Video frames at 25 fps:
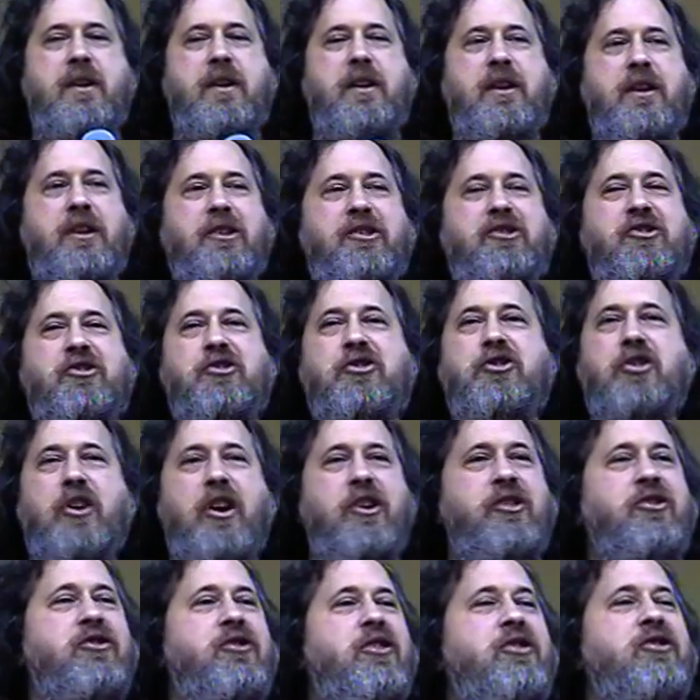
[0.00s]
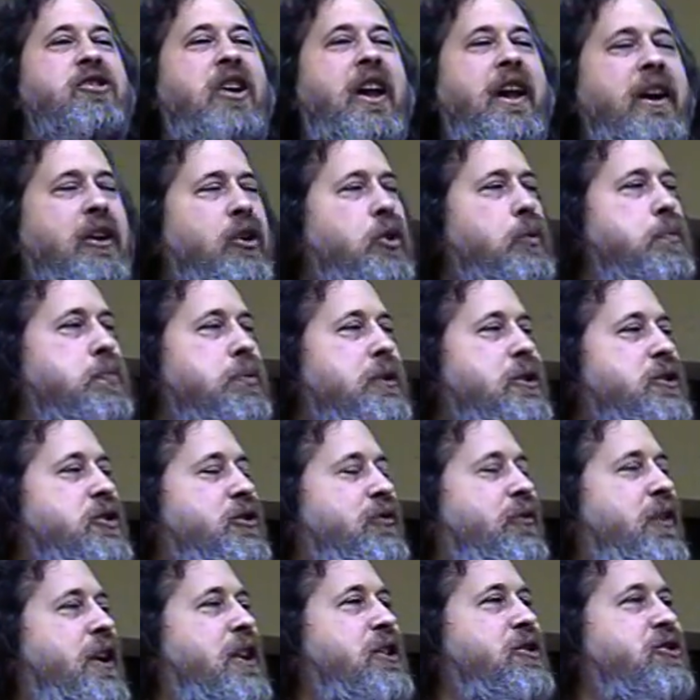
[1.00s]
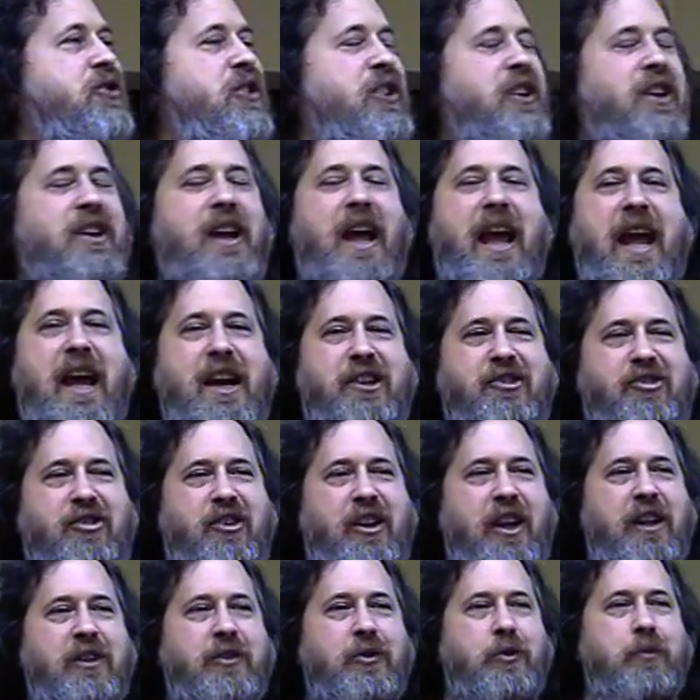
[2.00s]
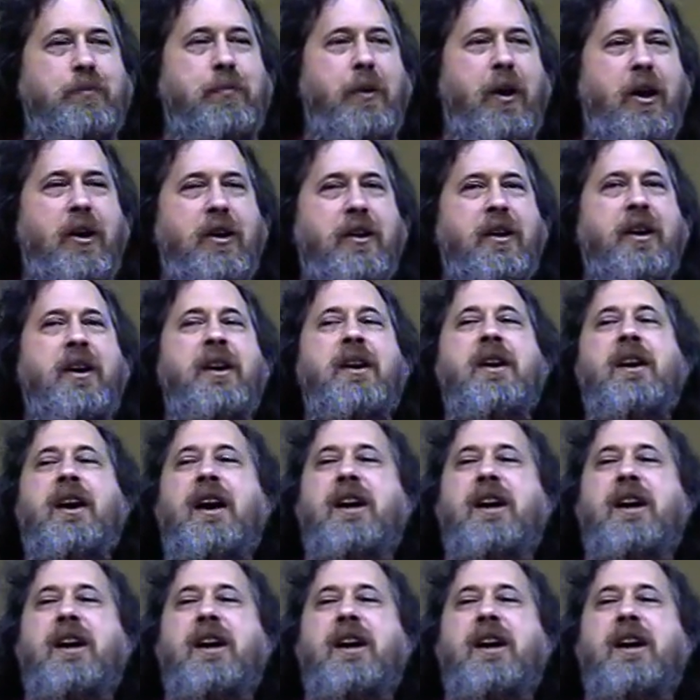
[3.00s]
is just as helpless facing an accidental bug